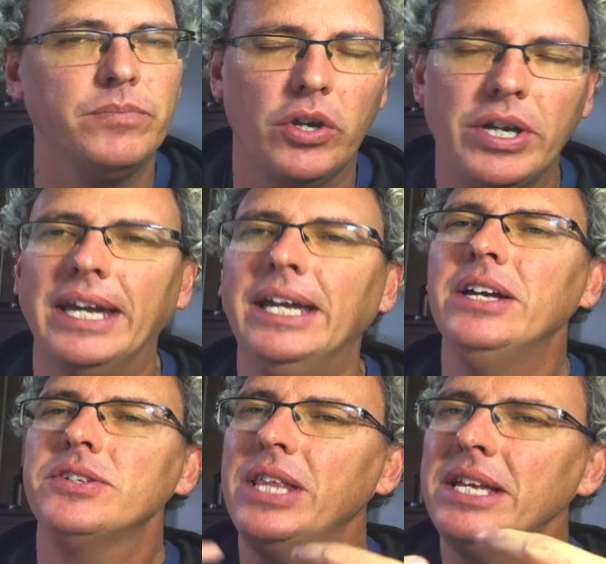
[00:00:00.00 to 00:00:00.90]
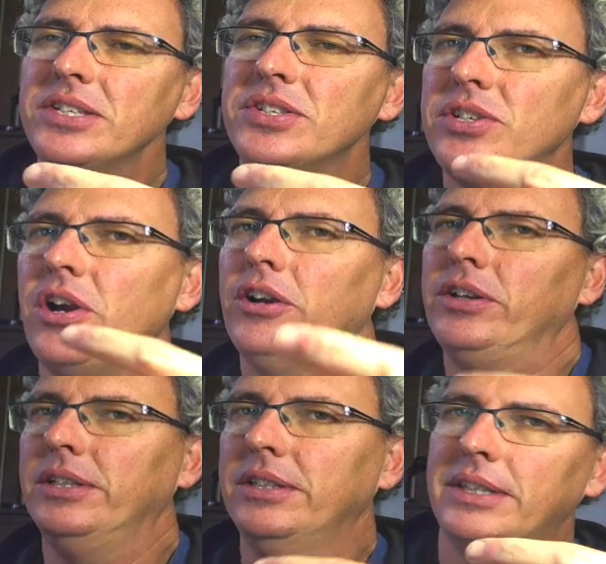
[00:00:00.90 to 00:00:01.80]
Okay, so that's a start.
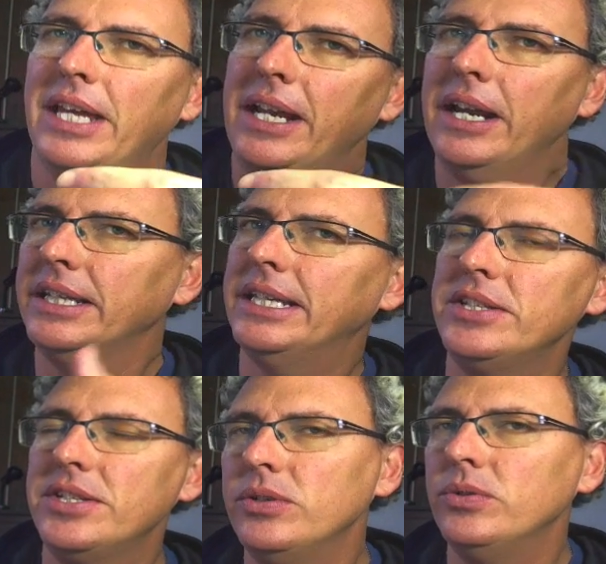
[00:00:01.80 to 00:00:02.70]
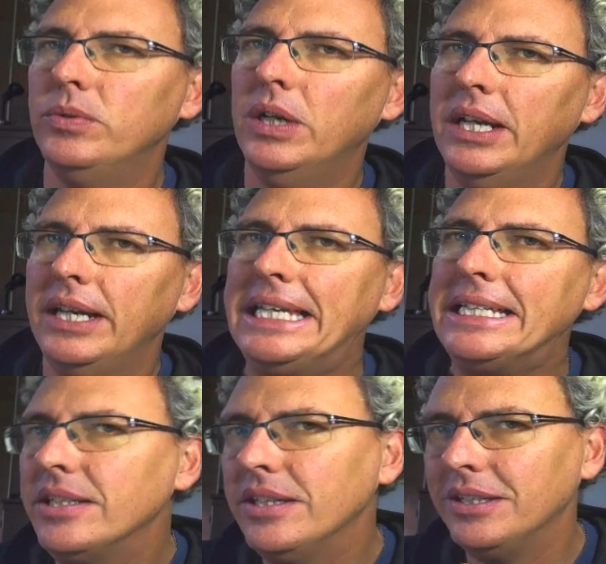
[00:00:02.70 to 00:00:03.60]
That kind of gets you
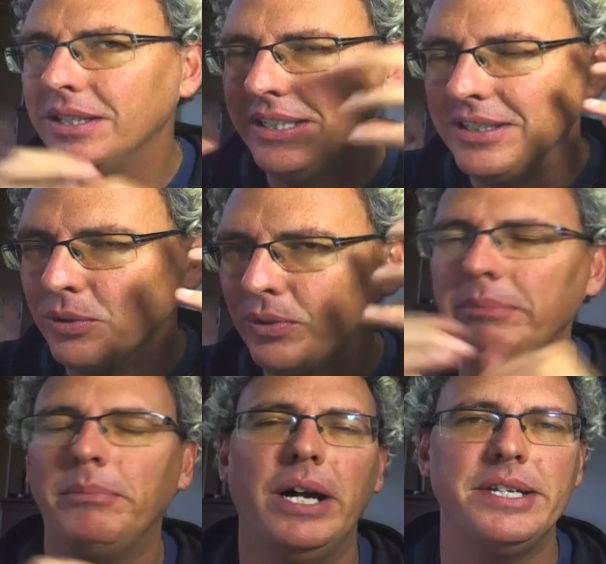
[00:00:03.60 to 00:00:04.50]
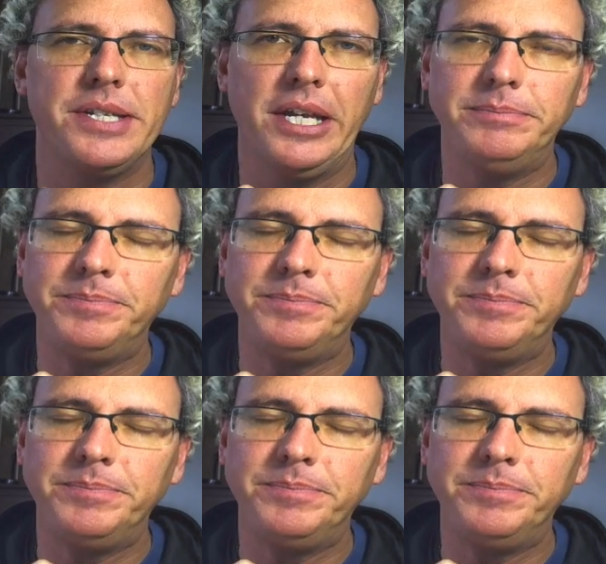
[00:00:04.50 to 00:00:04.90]
into the, into the right mindset.